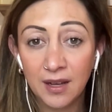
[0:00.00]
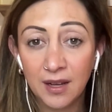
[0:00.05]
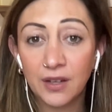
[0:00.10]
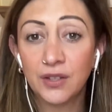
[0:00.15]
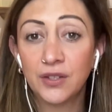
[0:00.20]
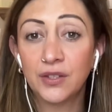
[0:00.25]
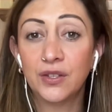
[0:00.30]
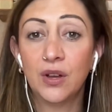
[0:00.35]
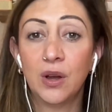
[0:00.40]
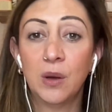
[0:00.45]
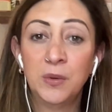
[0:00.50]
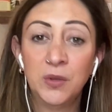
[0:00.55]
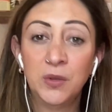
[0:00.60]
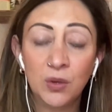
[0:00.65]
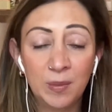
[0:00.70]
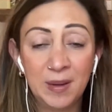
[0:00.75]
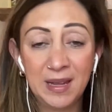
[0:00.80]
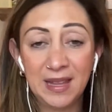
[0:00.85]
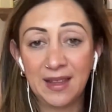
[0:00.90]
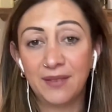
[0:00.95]
can start
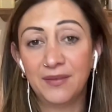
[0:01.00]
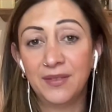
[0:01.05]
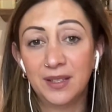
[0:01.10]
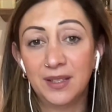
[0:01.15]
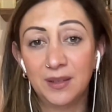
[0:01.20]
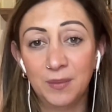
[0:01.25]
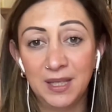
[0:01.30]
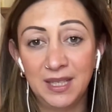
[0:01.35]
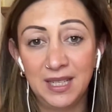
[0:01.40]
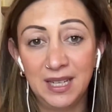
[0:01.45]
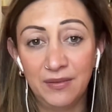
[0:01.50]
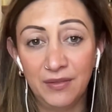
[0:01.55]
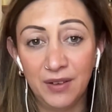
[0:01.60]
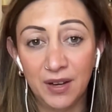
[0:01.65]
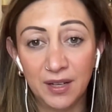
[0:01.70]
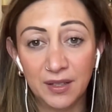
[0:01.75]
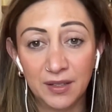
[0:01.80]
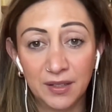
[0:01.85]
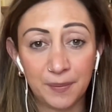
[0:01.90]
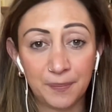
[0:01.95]
absorbing that vitamin D
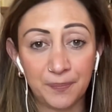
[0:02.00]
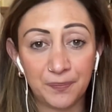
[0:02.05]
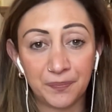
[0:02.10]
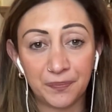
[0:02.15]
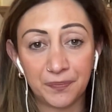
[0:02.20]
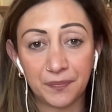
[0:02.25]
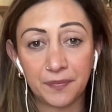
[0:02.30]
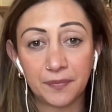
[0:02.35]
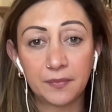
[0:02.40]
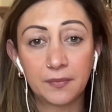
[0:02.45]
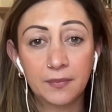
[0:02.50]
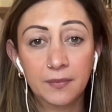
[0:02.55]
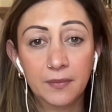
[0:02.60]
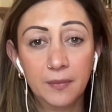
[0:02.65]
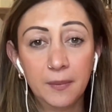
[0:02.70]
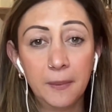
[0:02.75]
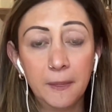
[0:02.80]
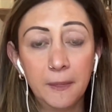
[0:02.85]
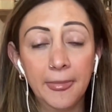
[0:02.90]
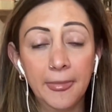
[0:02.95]
first.
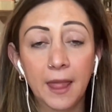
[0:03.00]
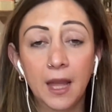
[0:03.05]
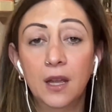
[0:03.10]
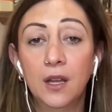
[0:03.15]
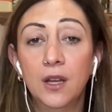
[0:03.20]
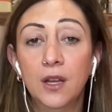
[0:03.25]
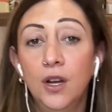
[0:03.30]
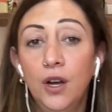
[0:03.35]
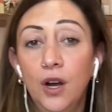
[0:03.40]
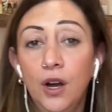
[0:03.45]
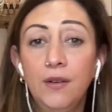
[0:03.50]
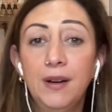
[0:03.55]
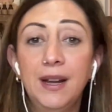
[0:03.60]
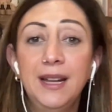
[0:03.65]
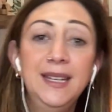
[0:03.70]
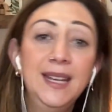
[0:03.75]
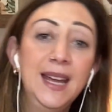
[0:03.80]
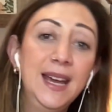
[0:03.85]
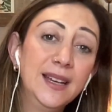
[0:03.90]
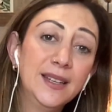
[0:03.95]
All right,
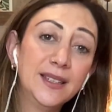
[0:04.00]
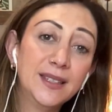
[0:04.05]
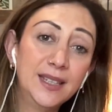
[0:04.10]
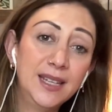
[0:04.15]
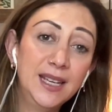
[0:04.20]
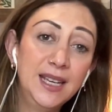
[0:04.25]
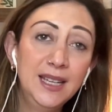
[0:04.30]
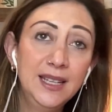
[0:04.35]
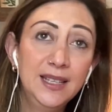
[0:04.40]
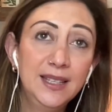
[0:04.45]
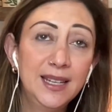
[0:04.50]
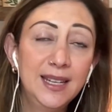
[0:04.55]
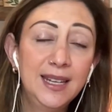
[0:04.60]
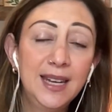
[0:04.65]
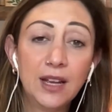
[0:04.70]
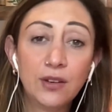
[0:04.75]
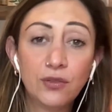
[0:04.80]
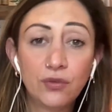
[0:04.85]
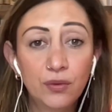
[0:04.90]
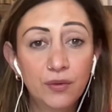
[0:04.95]
next is
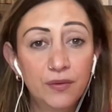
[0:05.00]
natural